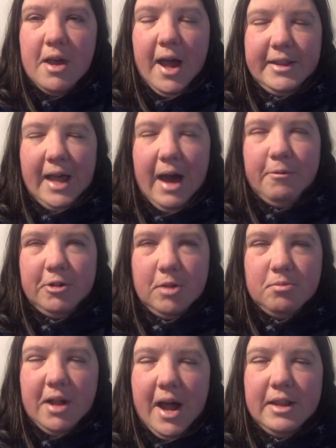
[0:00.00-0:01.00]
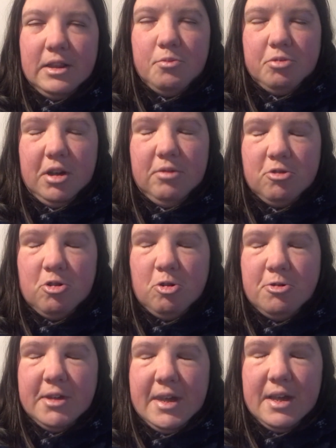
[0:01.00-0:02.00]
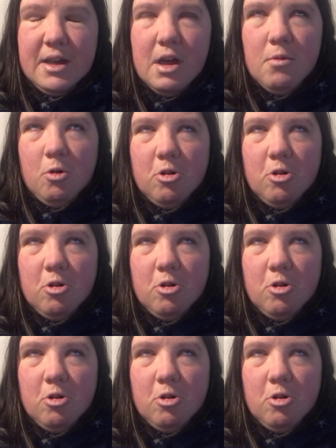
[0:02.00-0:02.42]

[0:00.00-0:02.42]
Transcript: and how we're going to plan the pre-recording,